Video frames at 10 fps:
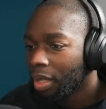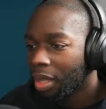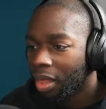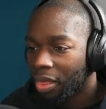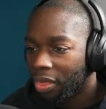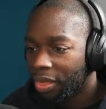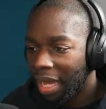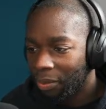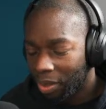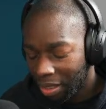
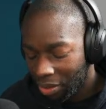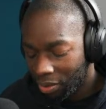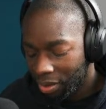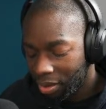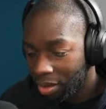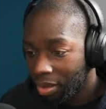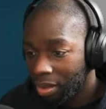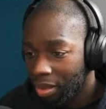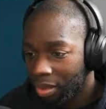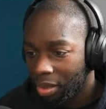then when I click on this,
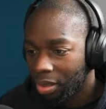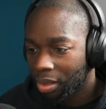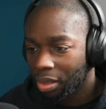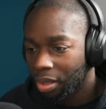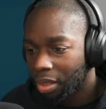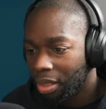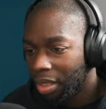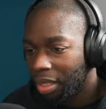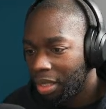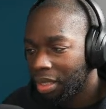
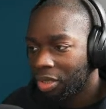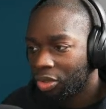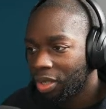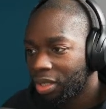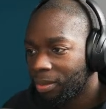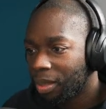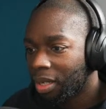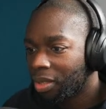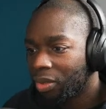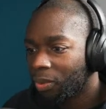it triggers something. I
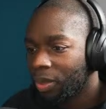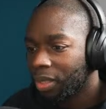don't know why.